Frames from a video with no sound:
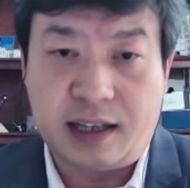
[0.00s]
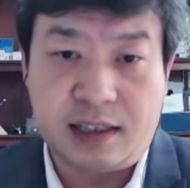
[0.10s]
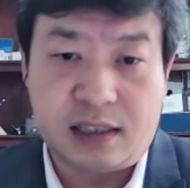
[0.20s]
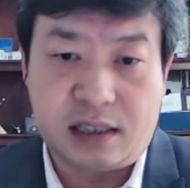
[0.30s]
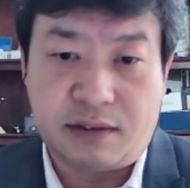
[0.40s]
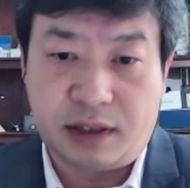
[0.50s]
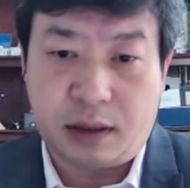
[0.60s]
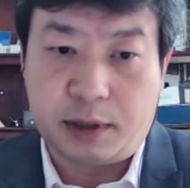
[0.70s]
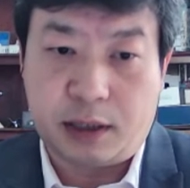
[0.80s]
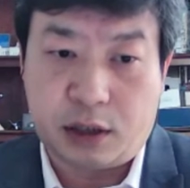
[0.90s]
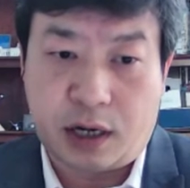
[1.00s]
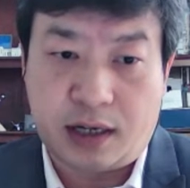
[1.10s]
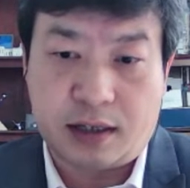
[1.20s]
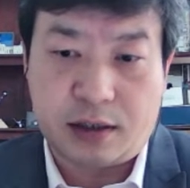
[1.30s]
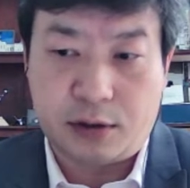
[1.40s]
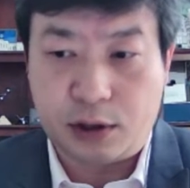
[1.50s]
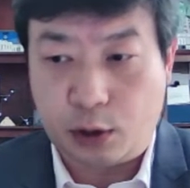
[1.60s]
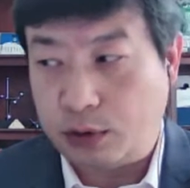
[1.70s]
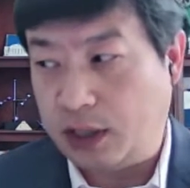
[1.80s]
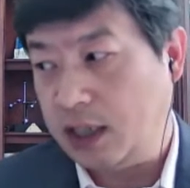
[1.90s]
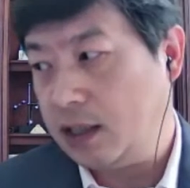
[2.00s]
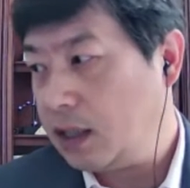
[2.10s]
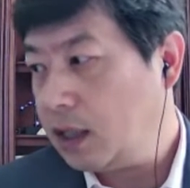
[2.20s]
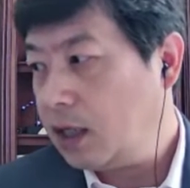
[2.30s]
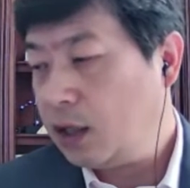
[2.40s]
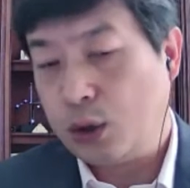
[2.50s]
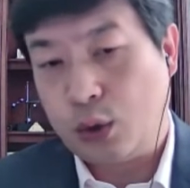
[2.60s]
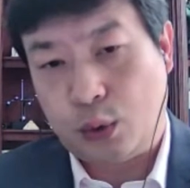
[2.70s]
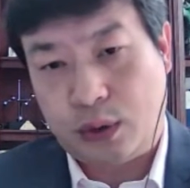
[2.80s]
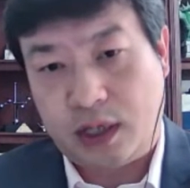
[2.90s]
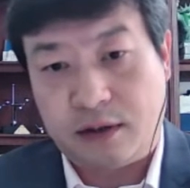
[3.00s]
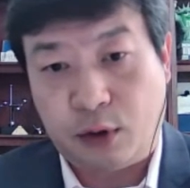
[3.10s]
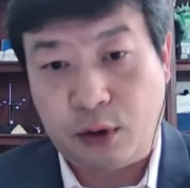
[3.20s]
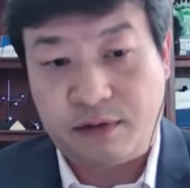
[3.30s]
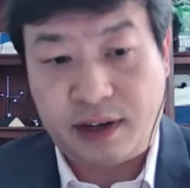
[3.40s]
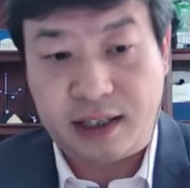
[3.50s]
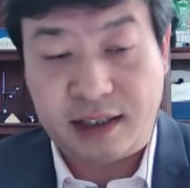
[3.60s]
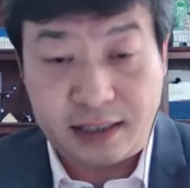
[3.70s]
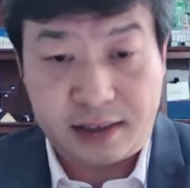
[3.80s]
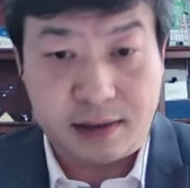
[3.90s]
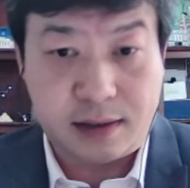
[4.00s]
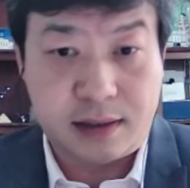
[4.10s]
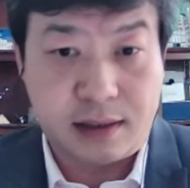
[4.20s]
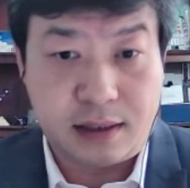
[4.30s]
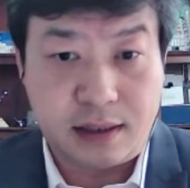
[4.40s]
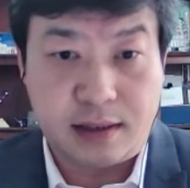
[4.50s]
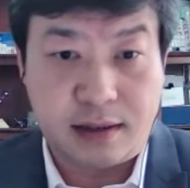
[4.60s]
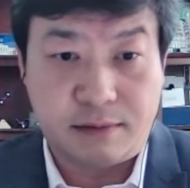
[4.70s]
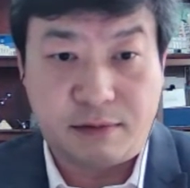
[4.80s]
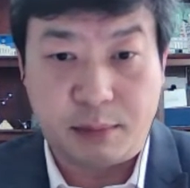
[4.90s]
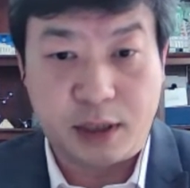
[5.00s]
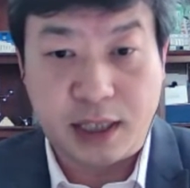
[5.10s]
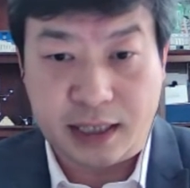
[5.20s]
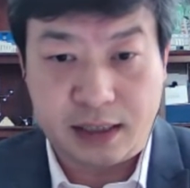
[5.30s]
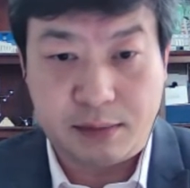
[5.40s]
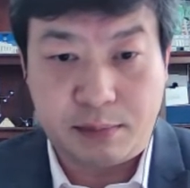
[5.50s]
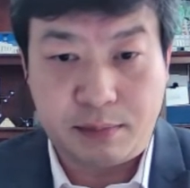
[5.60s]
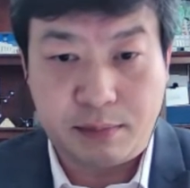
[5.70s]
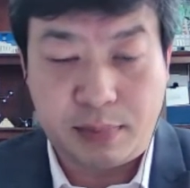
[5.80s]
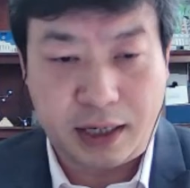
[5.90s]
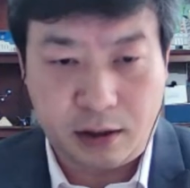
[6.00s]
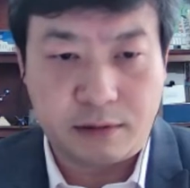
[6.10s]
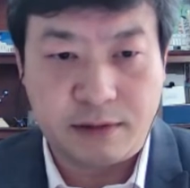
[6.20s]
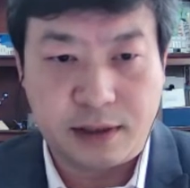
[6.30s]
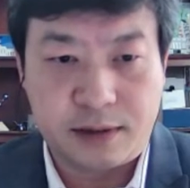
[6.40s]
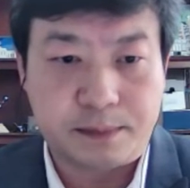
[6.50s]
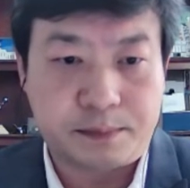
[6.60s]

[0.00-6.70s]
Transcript: is developed in China, there's no need to get a foreign filing license from the Chinese Patent Office.